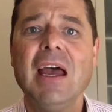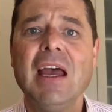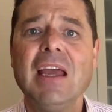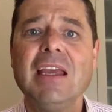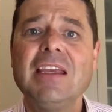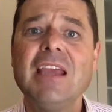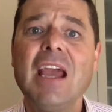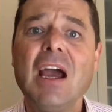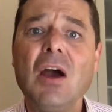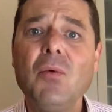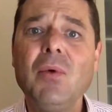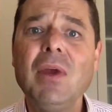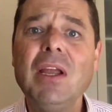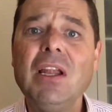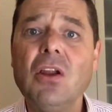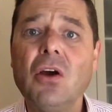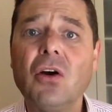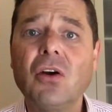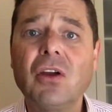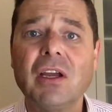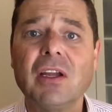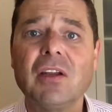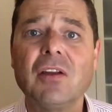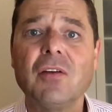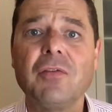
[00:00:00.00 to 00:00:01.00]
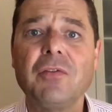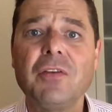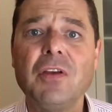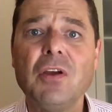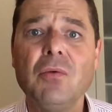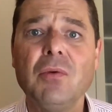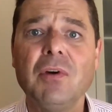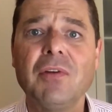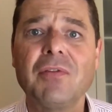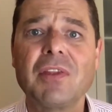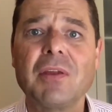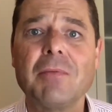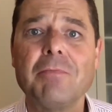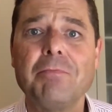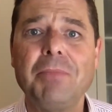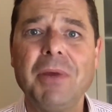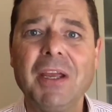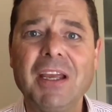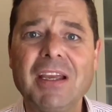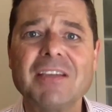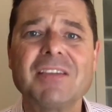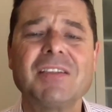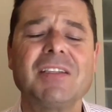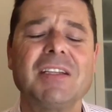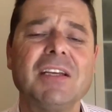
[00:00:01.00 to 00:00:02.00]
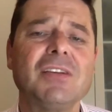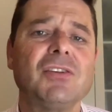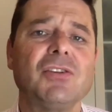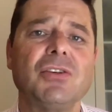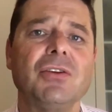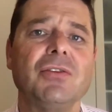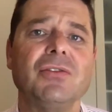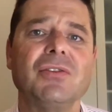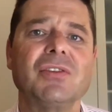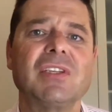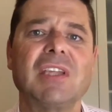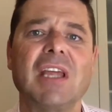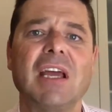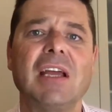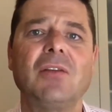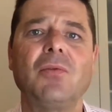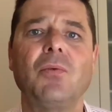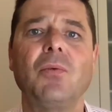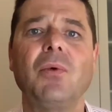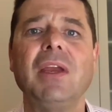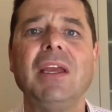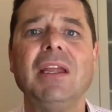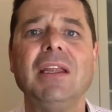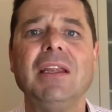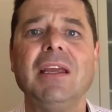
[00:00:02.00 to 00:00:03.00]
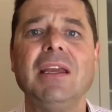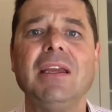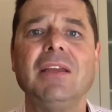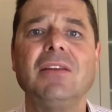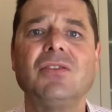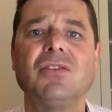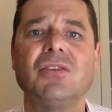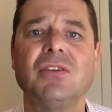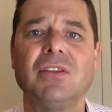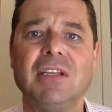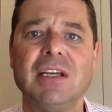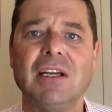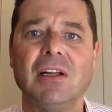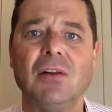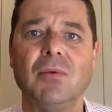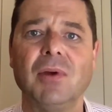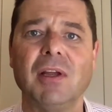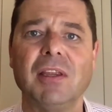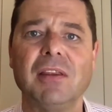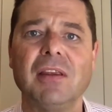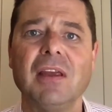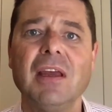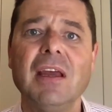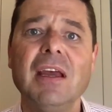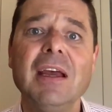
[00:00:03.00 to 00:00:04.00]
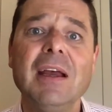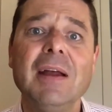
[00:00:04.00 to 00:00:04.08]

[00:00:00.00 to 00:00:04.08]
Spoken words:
Here we look at a few of the biggest issues that we need to deal with.